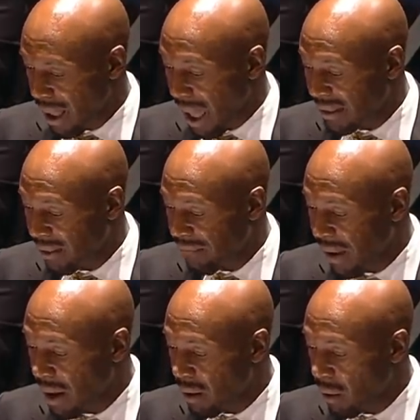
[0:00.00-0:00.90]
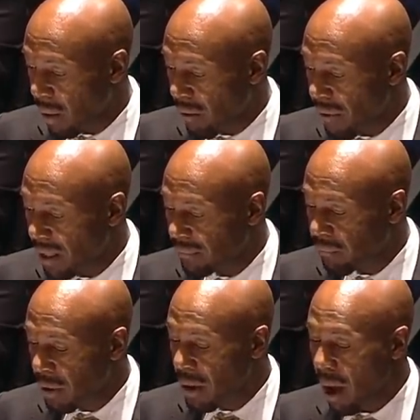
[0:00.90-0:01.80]
Acevedo arranged
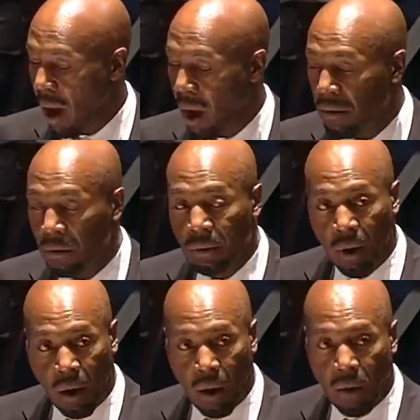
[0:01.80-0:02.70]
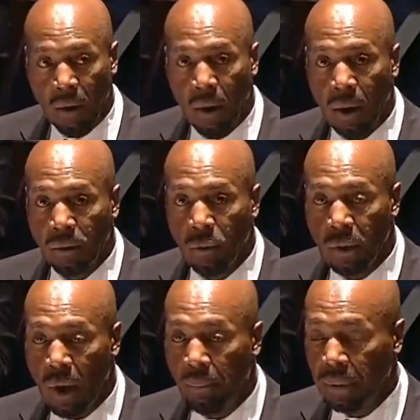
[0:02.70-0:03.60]
for an honor guard to
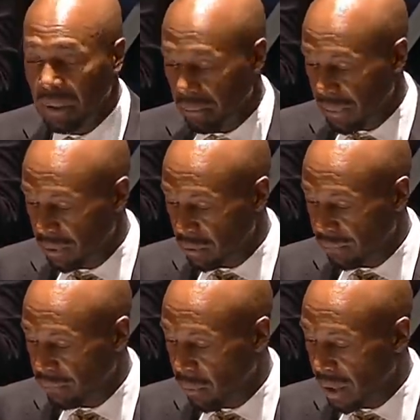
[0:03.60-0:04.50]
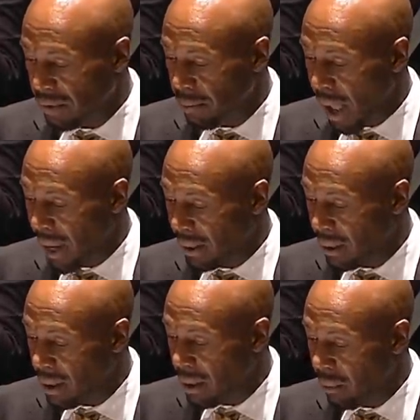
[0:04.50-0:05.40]
accompany Mr. Floyd's body
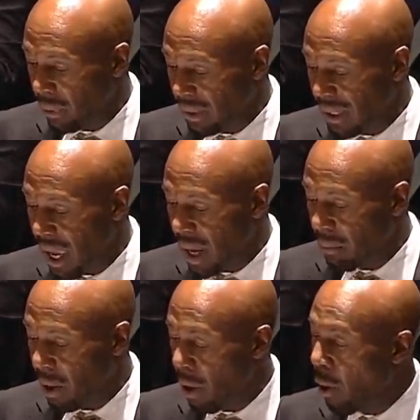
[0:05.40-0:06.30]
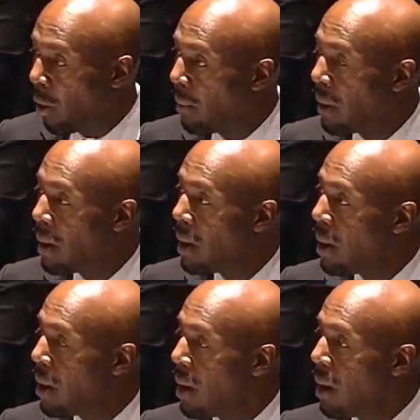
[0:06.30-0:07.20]
when he came home.
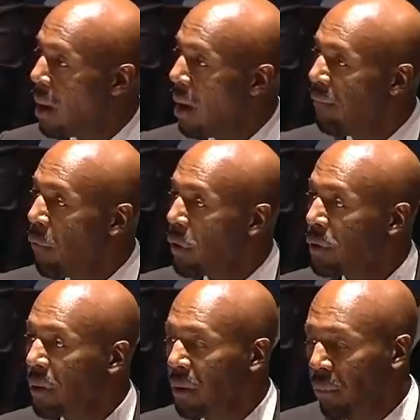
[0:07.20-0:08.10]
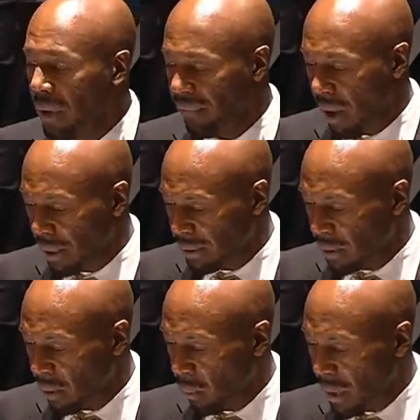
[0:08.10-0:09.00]
Unfortunately, we have
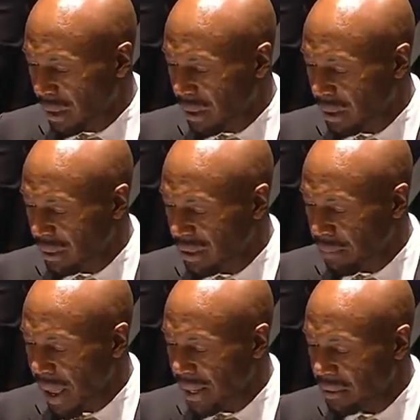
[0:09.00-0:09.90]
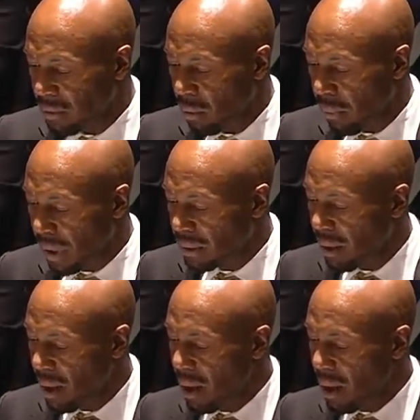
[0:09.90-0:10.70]
also witnessed these past 2 weeks